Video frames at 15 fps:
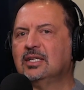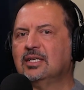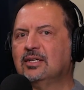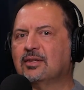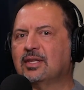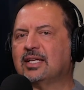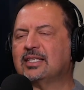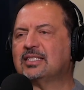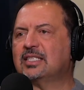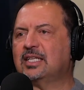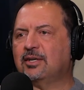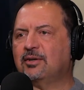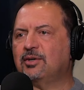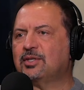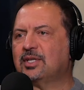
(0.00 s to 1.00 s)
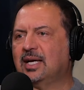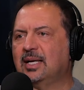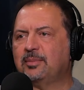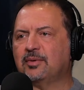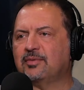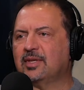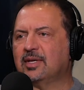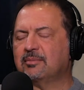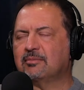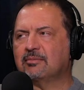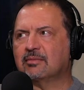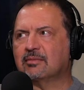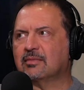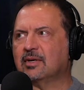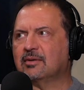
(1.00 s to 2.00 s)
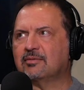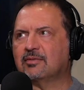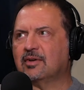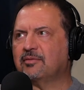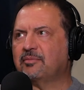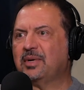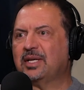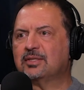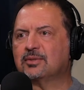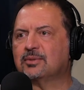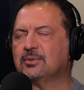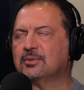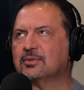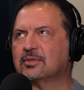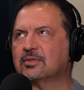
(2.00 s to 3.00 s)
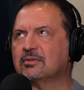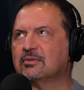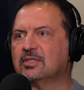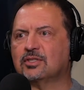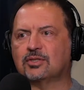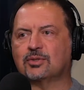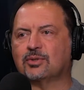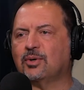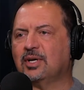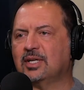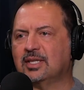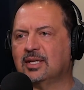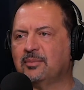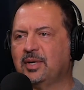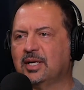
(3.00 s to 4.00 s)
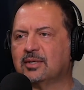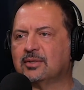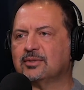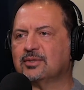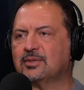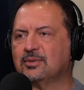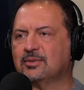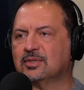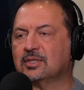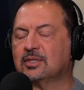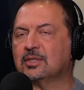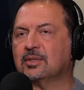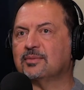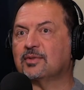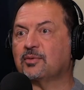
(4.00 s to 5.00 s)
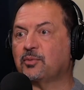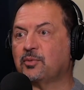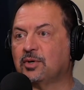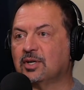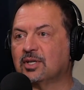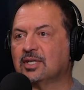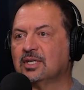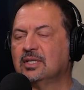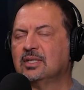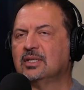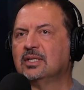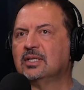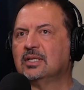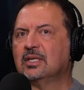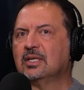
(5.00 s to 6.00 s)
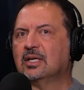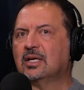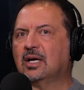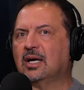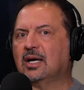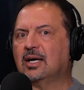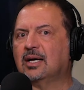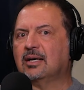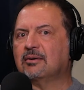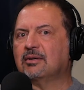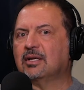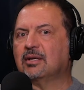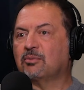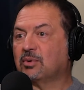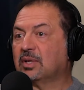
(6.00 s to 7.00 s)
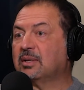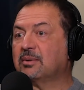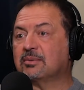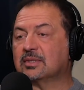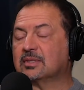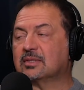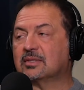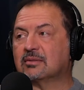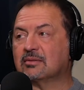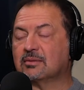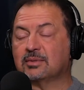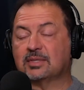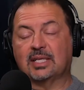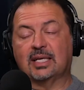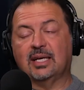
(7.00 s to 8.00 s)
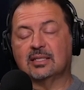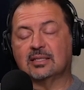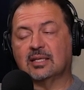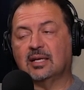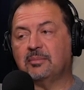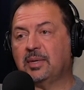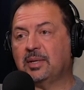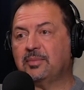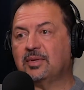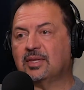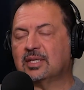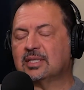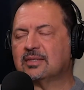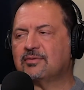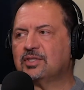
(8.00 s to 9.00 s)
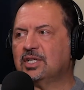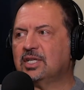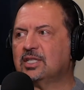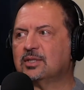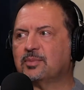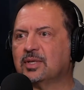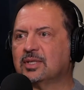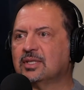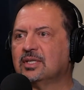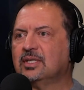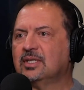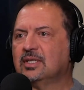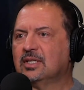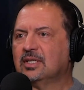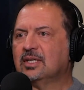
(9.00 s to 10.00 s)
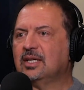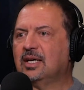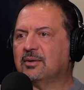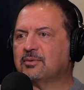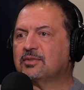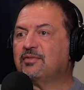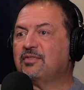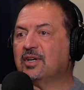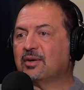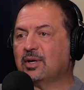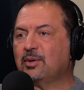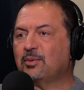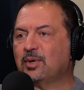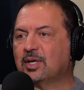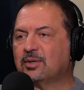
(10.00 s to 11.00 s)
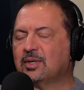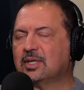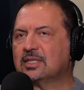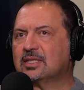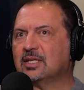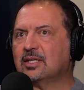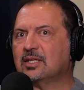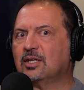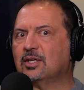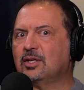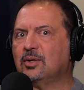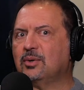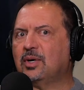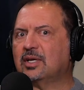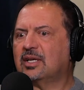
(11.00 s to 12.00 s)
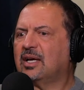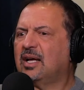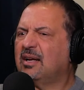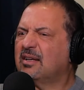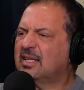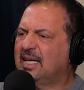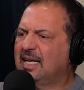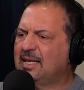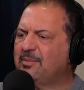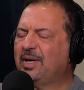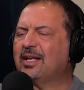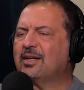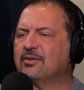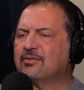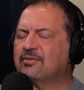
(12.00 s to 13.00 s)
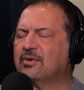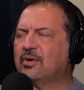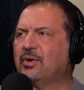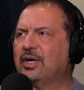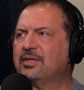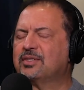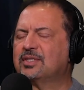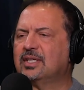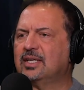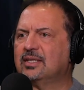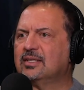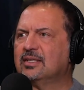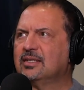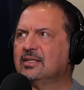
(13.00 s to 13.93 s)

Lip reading: That stereotype of them, of med schools destroying their medical students in terms of work. It really was the case then. Maybe things have changed, but it was very rigorous. And, I kind of came out of Ohio State